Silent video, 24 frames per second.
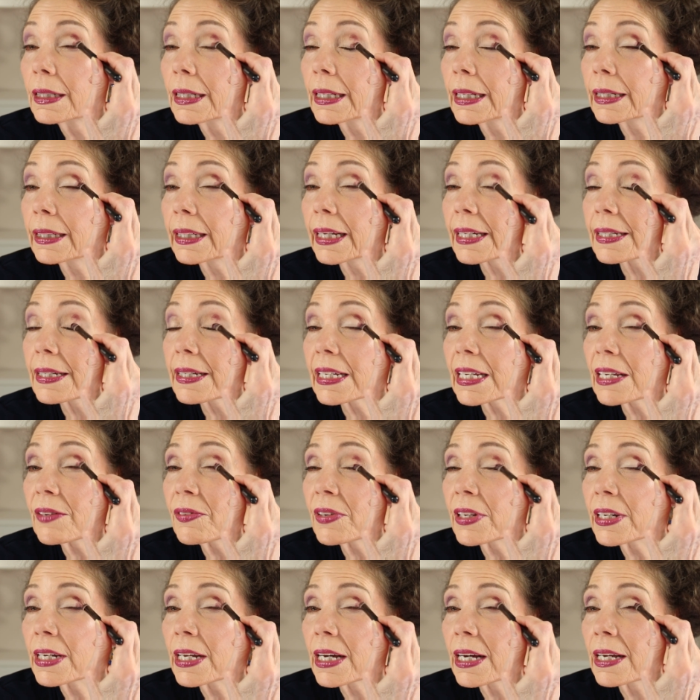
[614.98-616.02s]
and that's
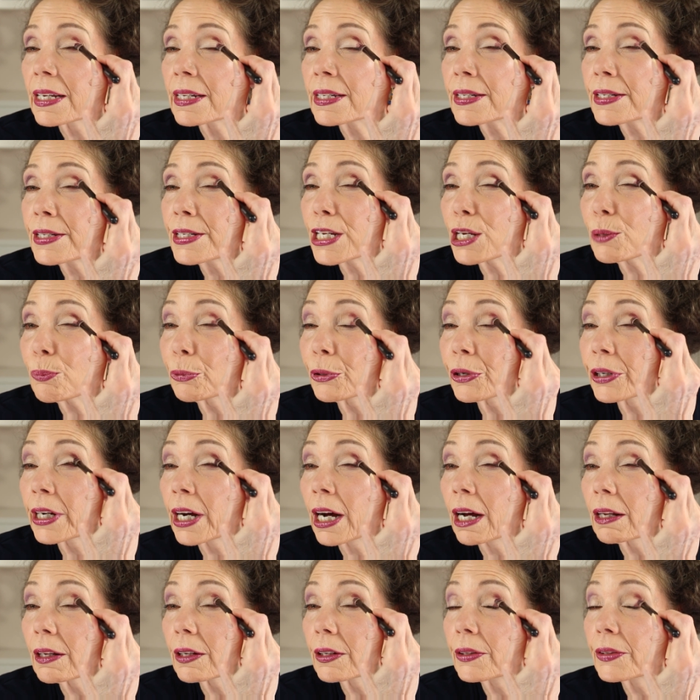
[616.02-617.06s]
even a deeper
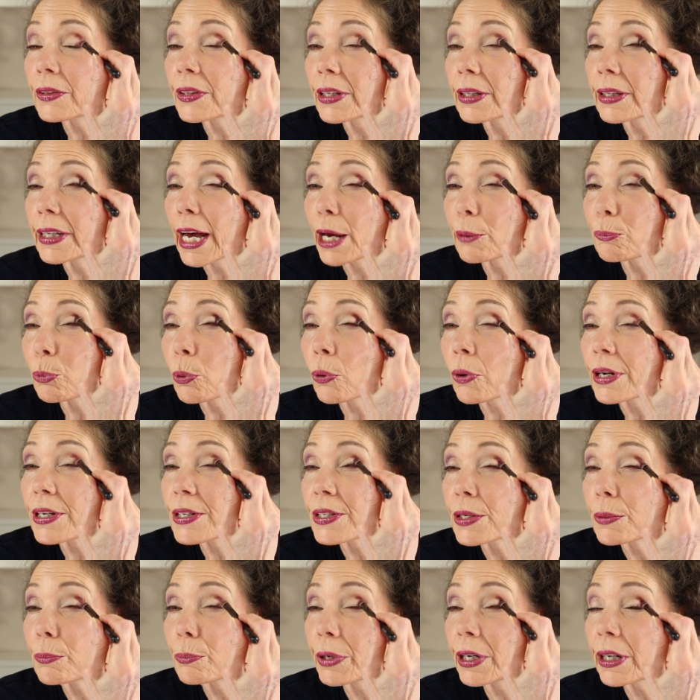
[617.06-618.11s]
color than that
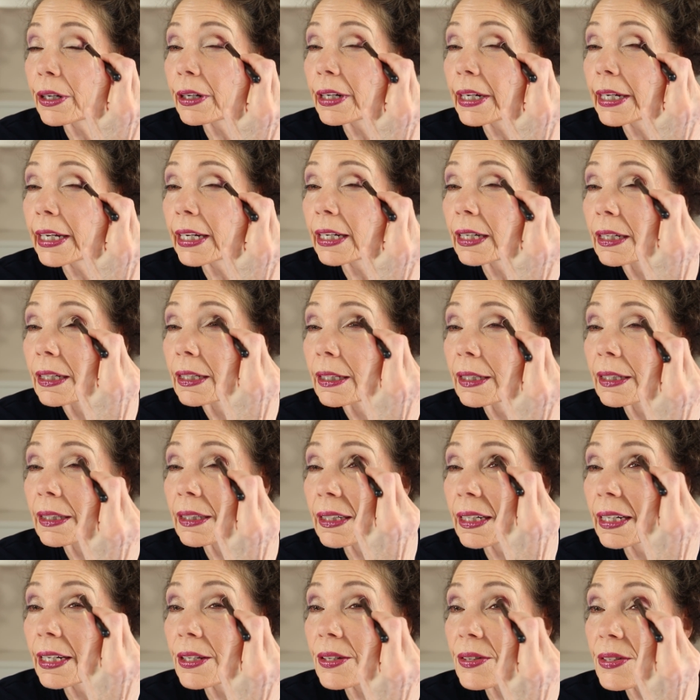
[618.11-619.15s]
poison berry
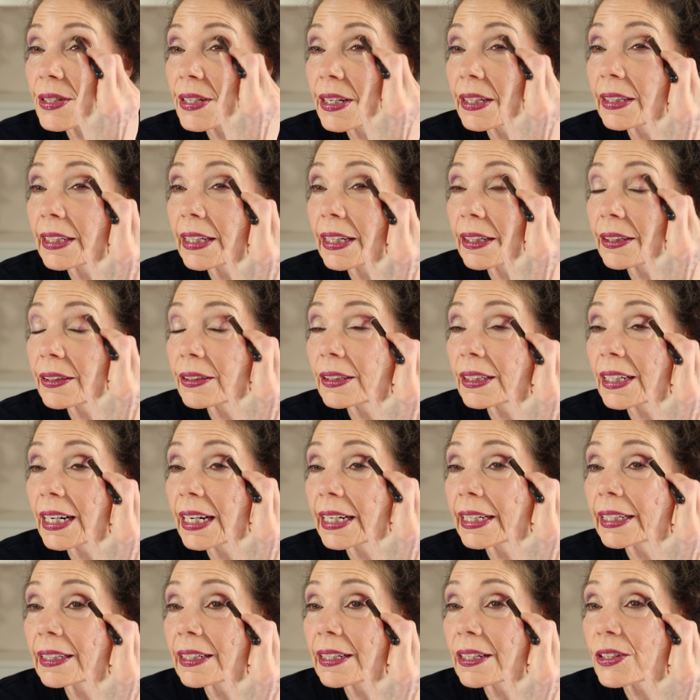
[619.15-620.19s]
that I used on the other
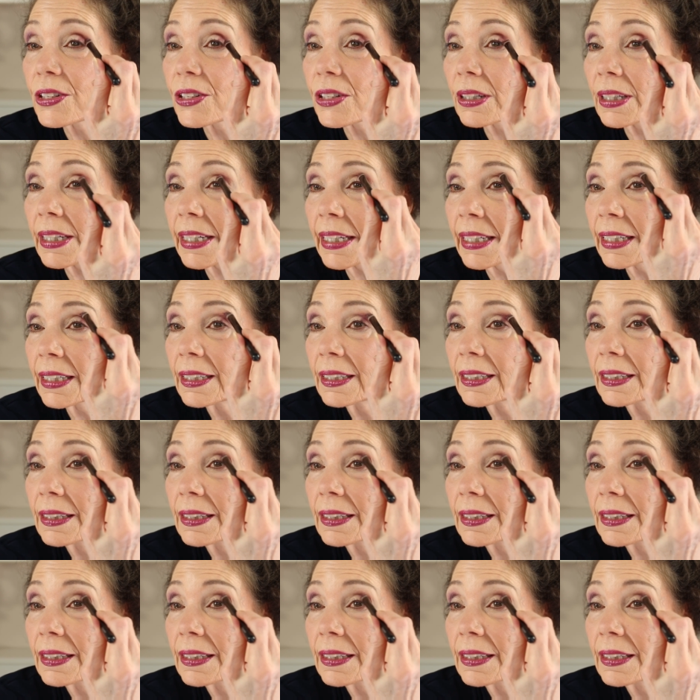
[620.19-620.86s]
eye initially.